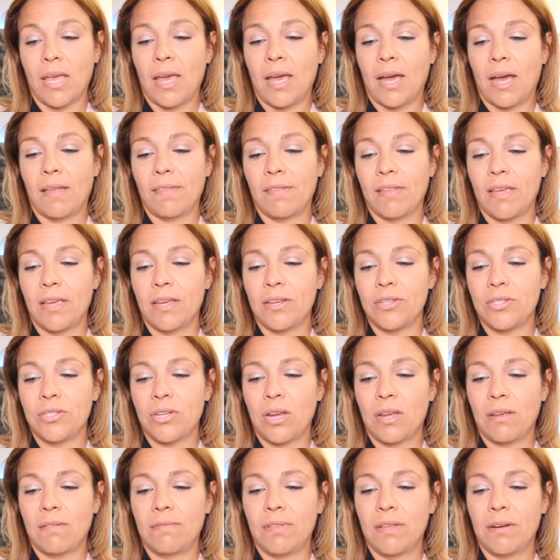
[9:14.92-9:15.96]
and they
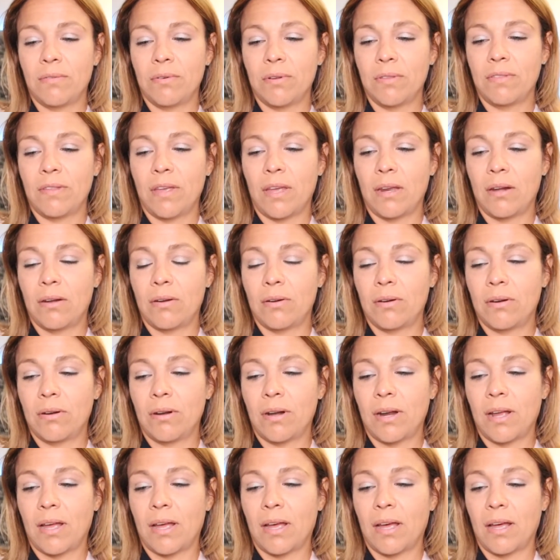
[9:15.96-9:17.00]
shaved the rotator,
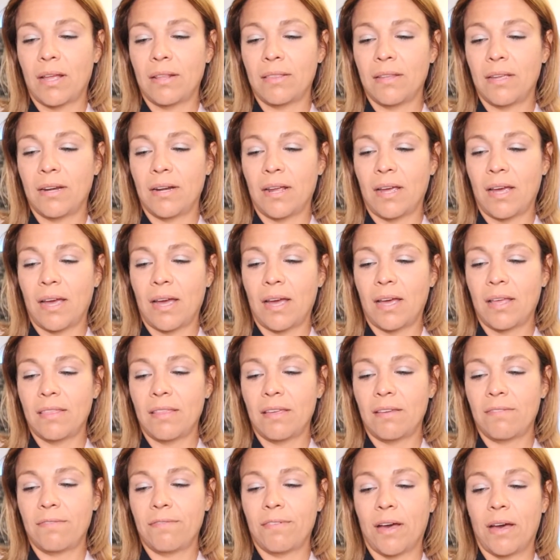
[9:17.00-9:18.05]
and then
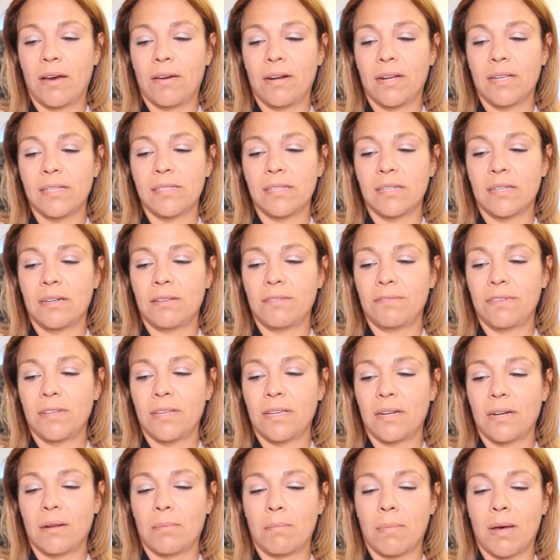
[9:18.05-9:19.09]
they found a
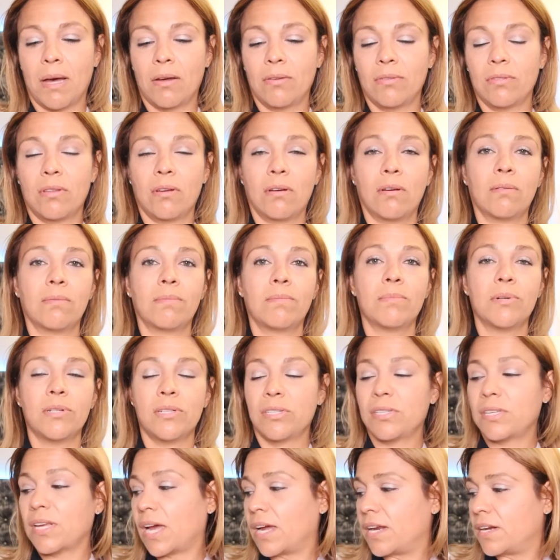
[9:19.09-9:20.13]
significant amount of
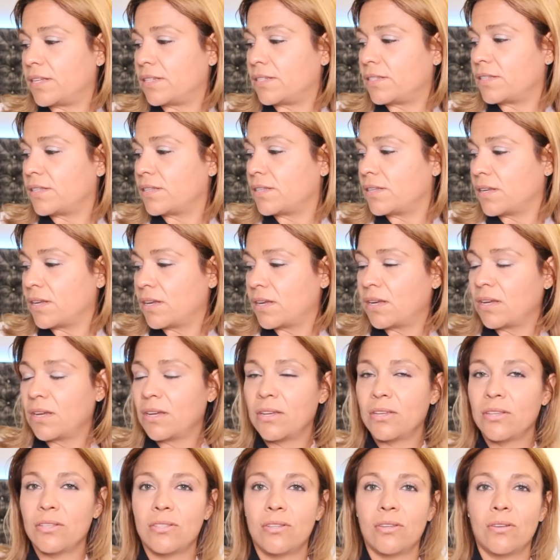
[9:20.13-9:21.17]
bursitis.
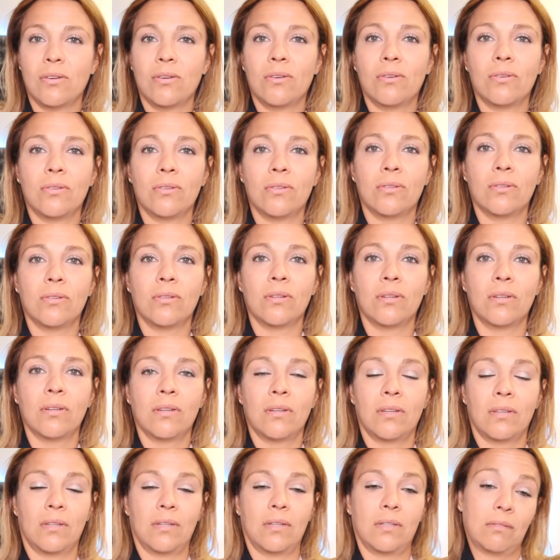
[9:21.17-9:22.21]
So
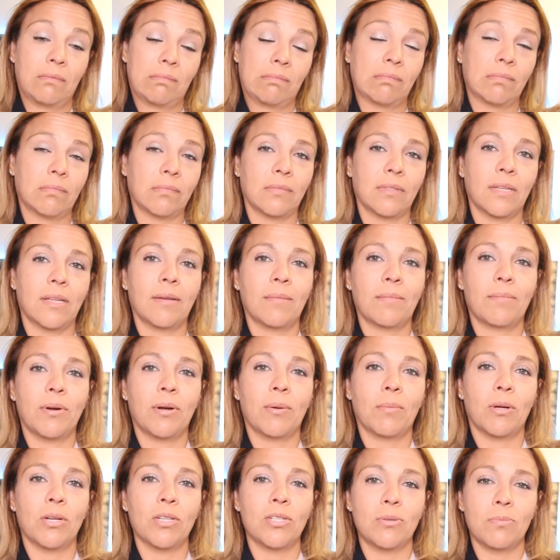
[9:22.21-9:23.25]

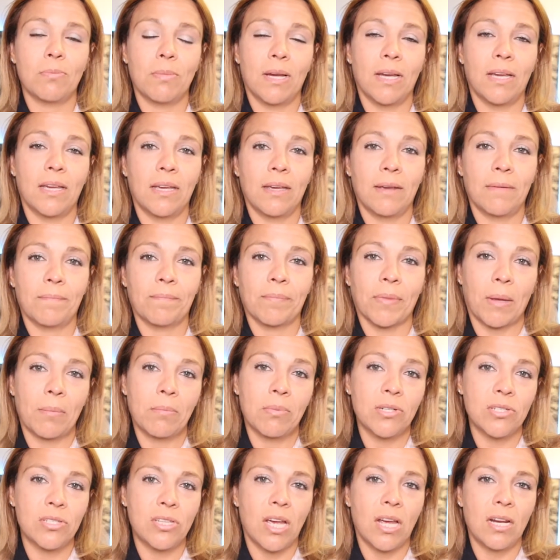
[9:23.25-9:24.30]
pretty much my
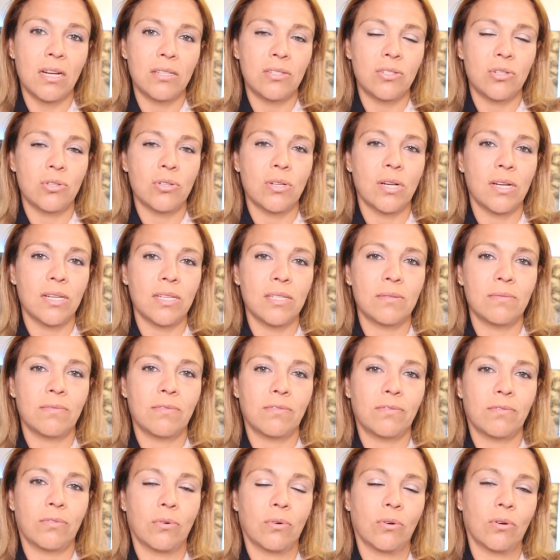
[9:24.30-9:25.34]
bursitis usually is
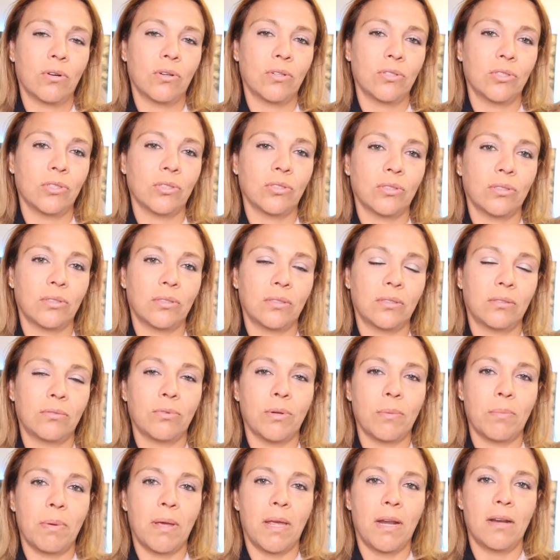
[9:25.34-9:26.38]
for just
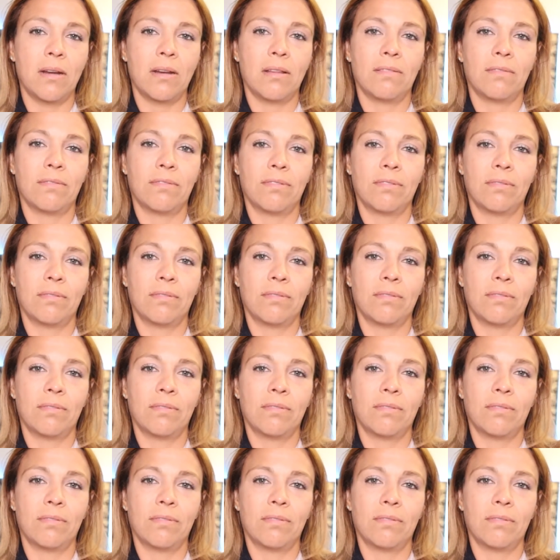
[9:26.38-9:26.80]
repetitive